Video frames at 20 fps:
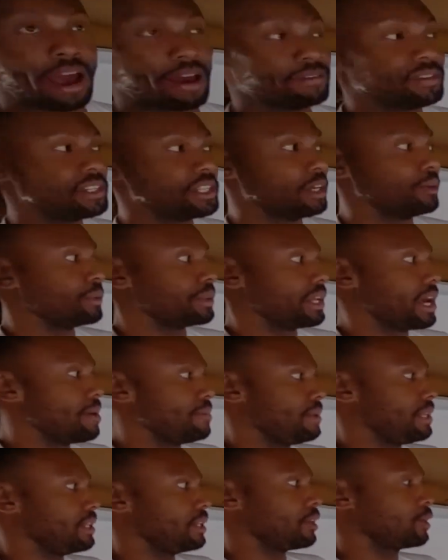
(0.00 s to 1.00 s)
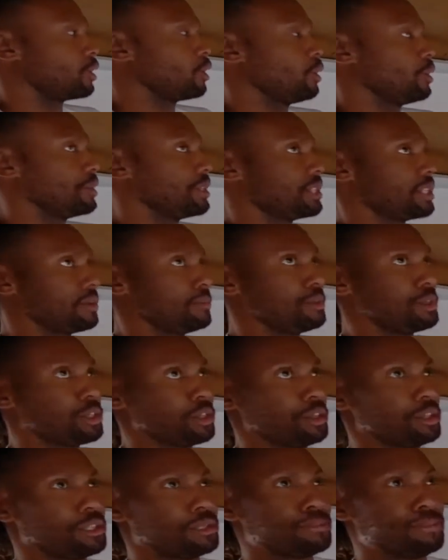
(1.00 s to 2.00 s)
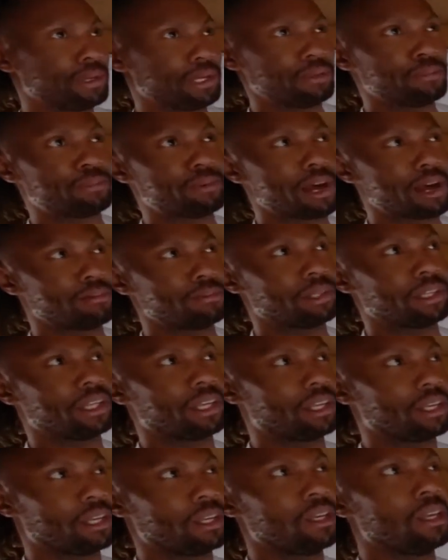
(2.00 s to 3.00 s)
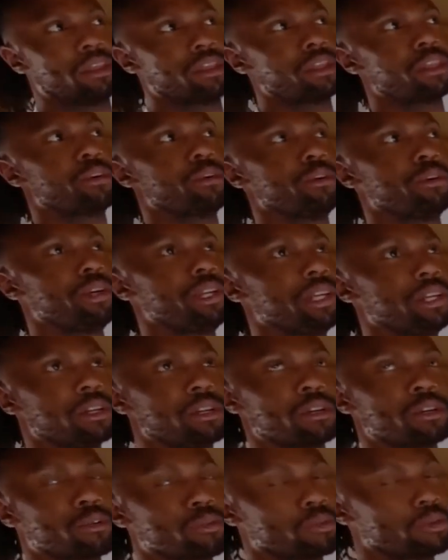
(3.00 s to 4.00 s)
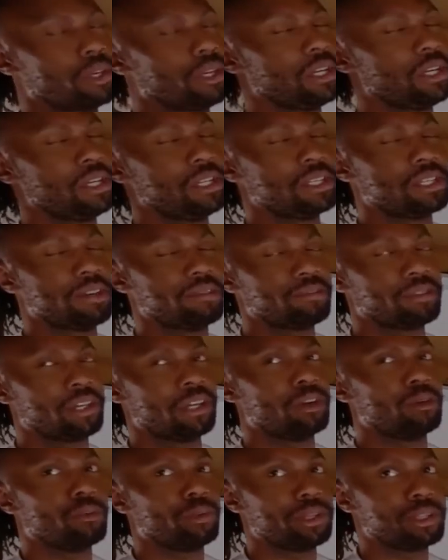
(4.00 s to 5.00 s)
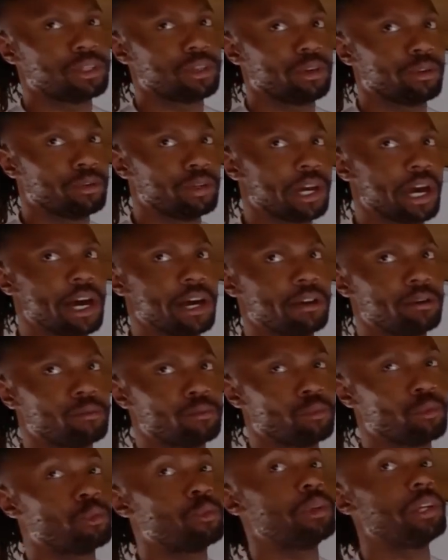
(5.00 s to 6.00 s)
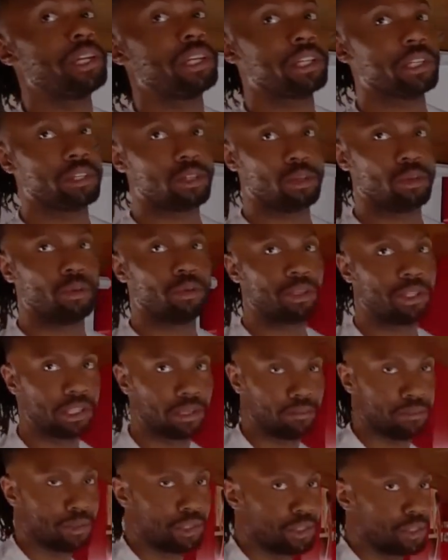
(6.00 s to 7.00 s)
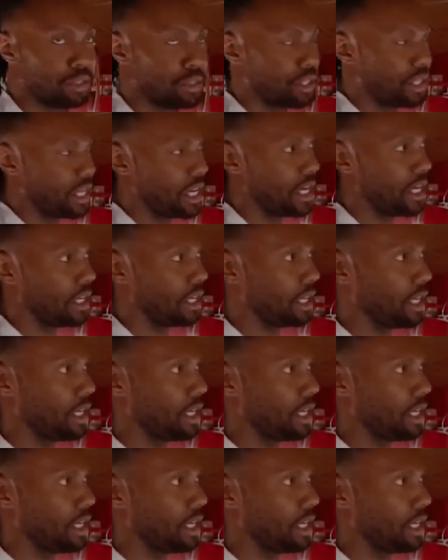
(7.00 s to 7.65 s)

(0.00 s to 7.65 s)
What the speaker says: I haven't dealt with, I mean, the coldest temperature, it's been probably 30 degrees I've dealt with, so not really cold temperatures yet.